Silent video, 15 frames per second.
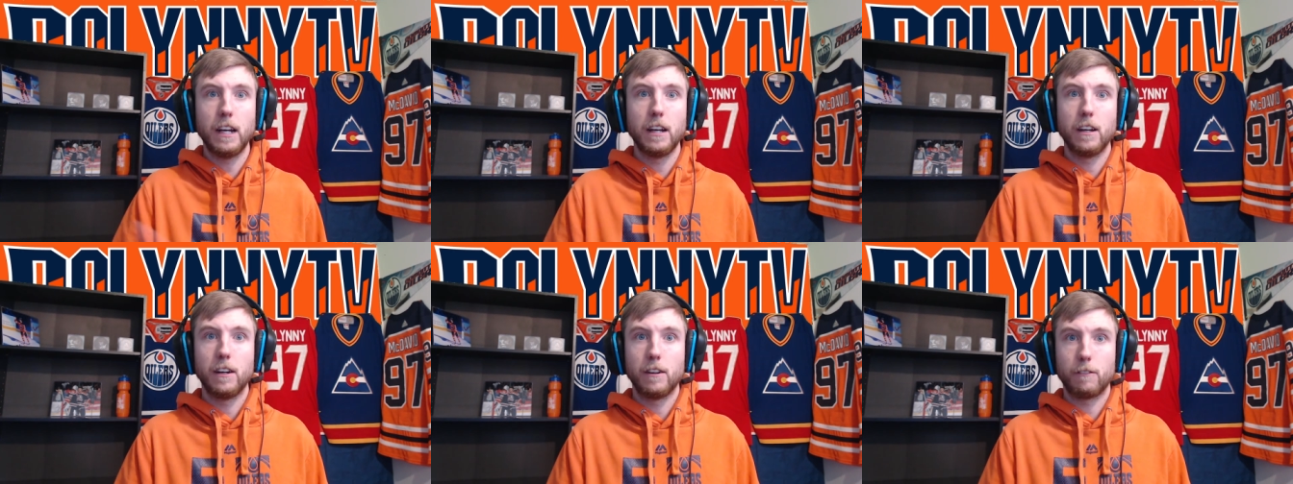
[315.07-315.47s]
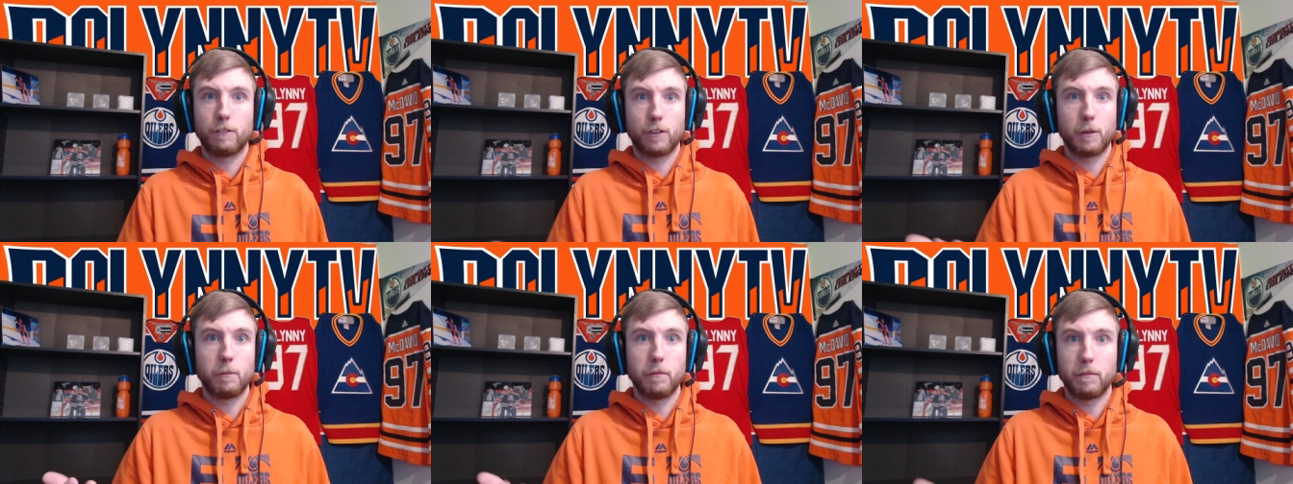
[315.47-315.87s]

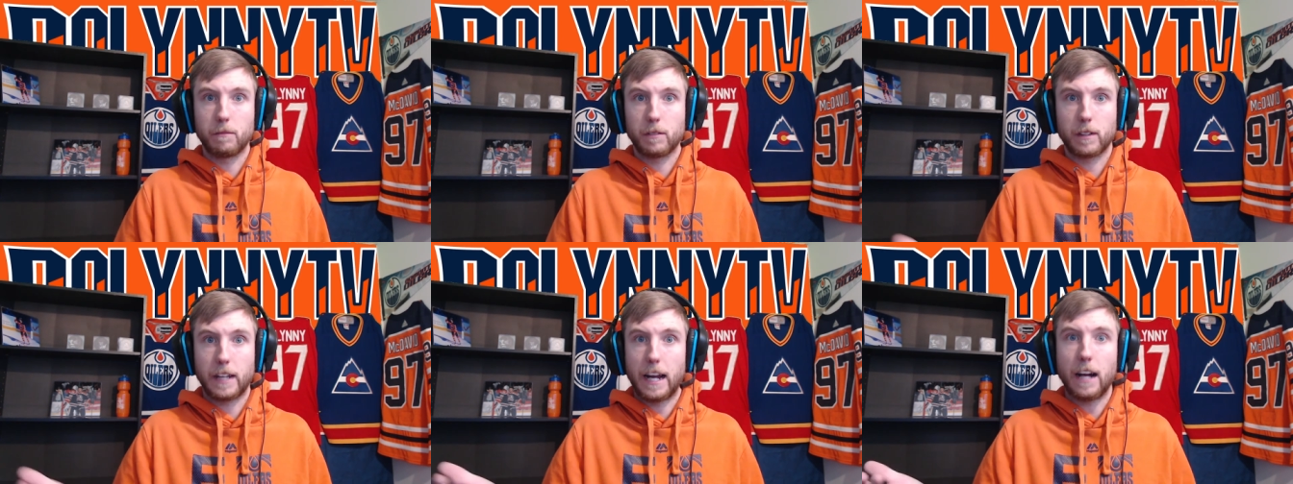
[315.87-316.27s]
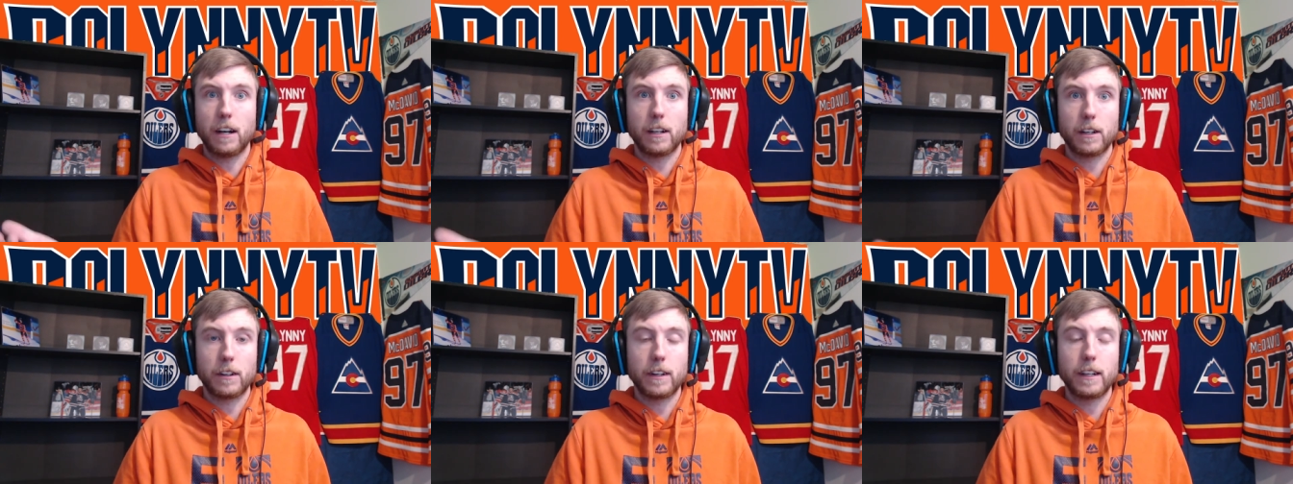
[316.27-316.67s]
for
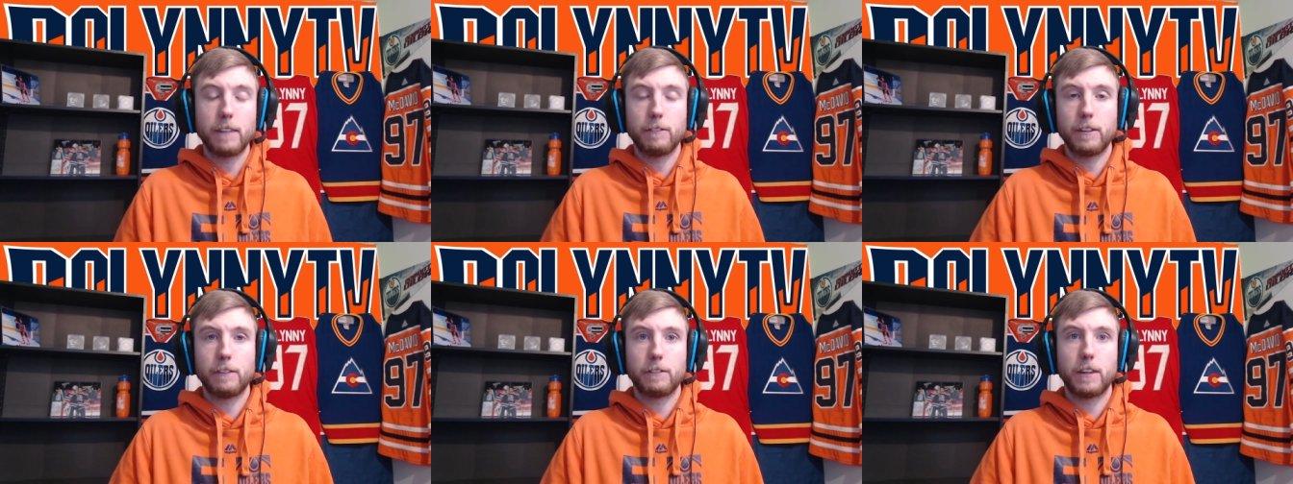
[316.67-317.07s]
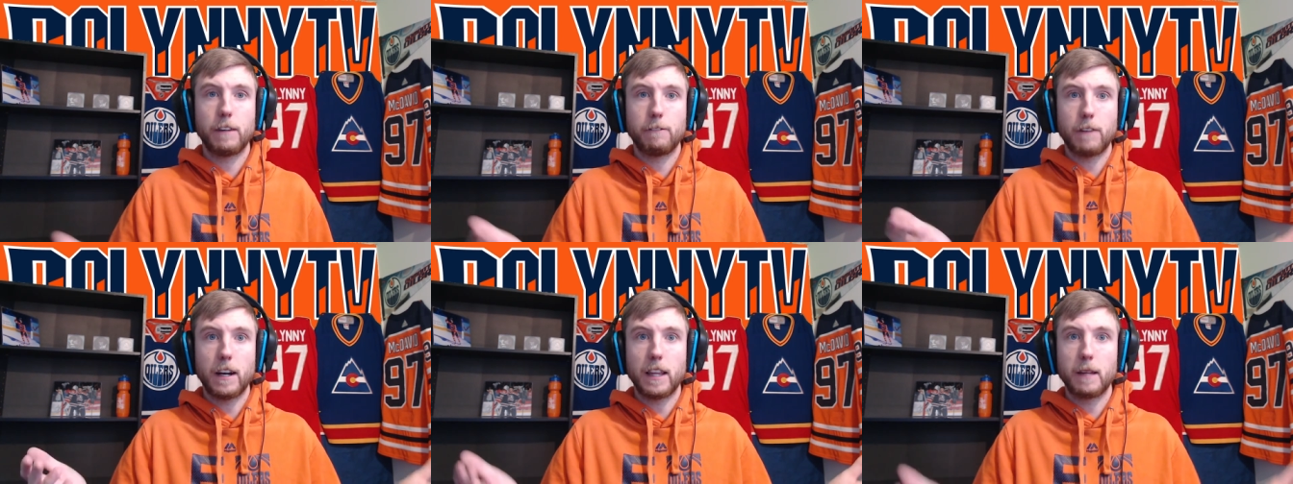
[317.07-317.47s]
Calgary, even if they
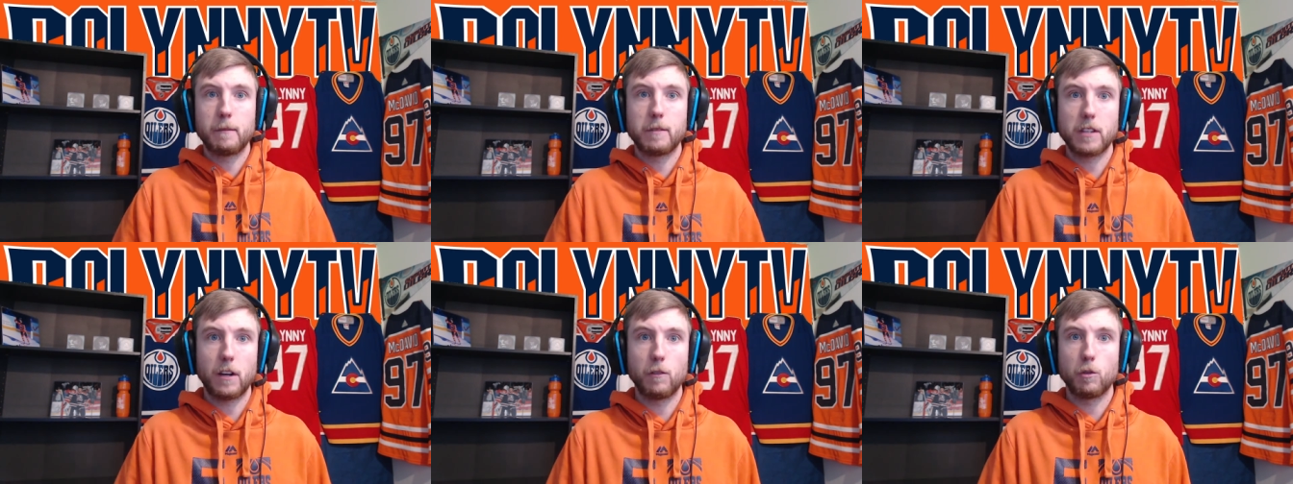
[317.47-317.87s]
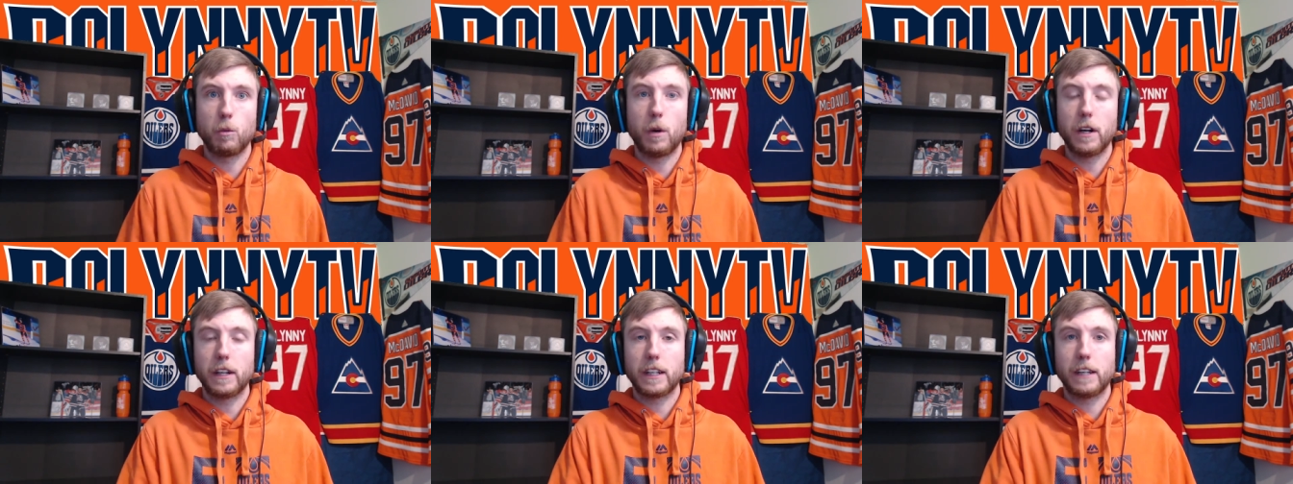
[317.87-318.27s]
find themselves
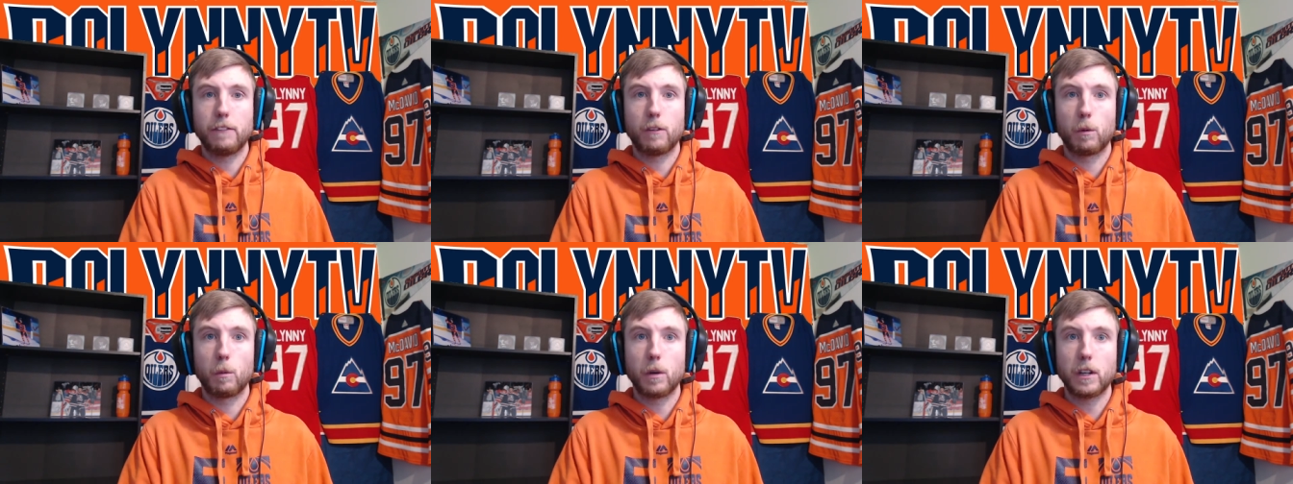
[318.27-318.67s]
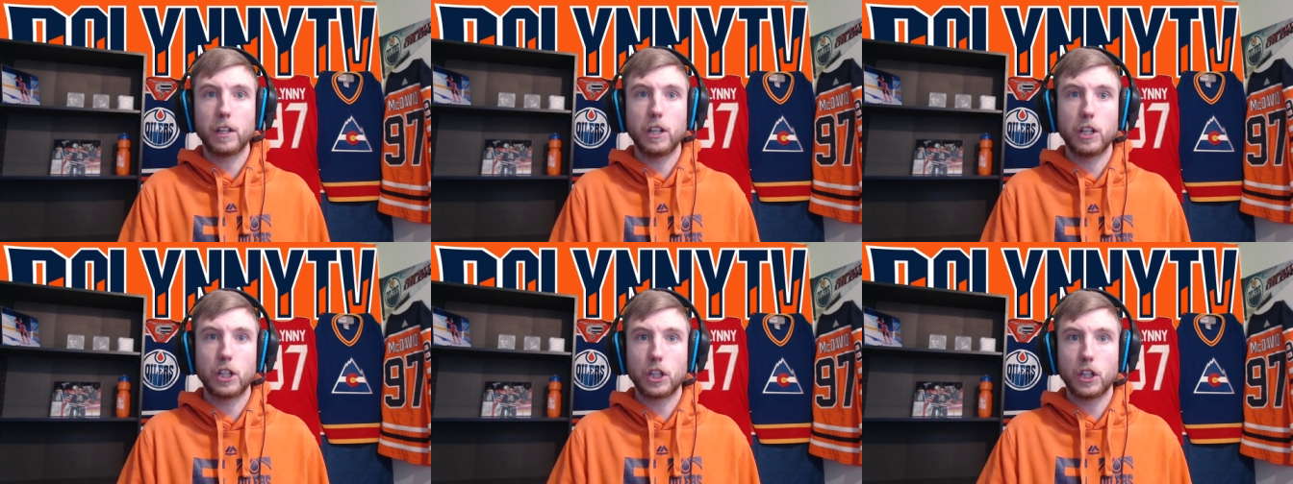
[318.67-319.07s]
wanting to give a
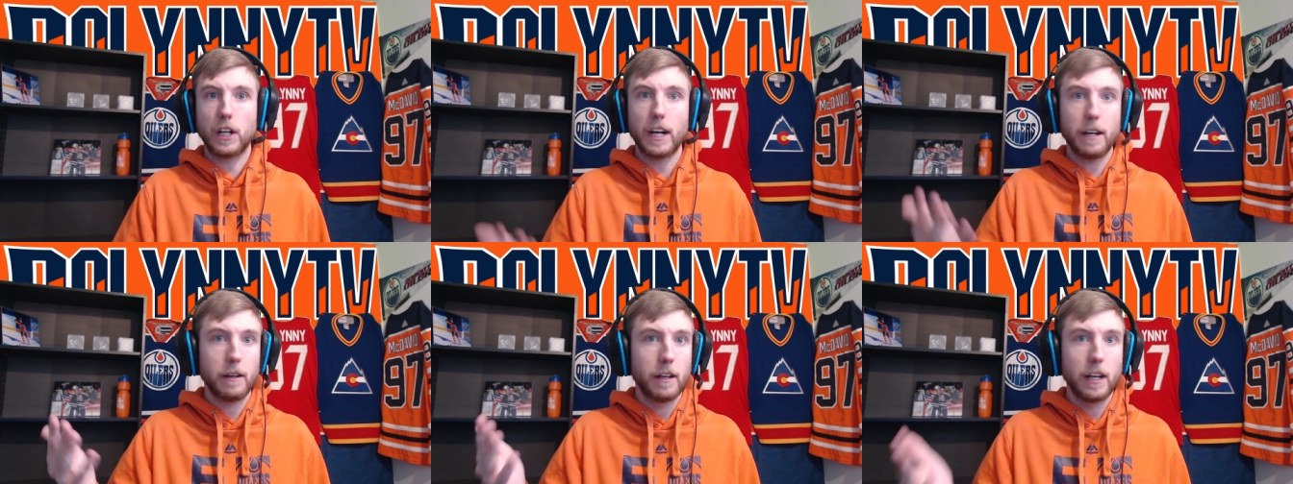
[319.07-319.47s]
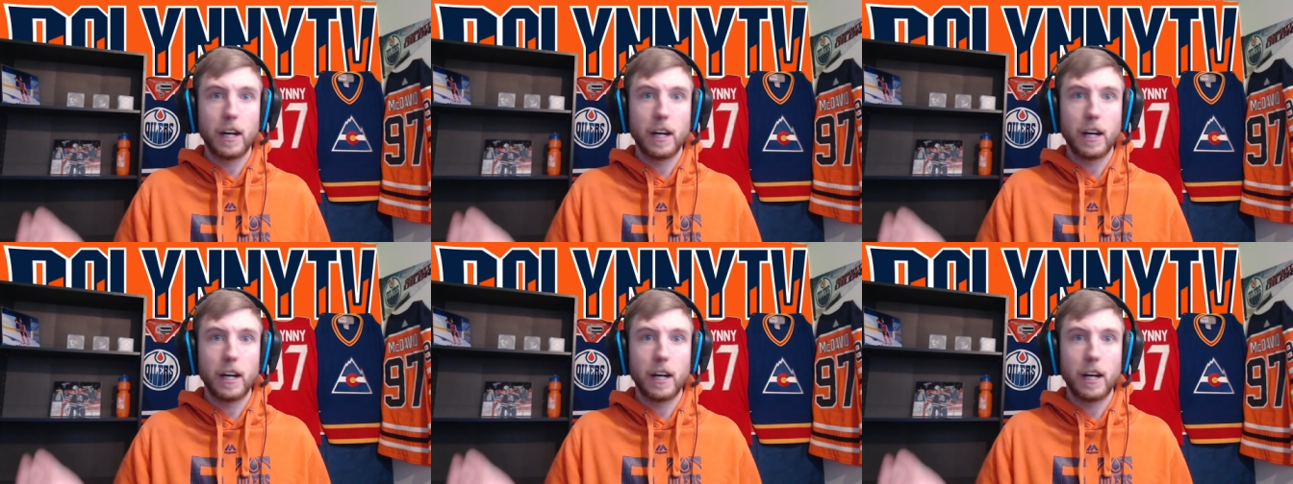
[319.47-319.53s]
rookie a shot,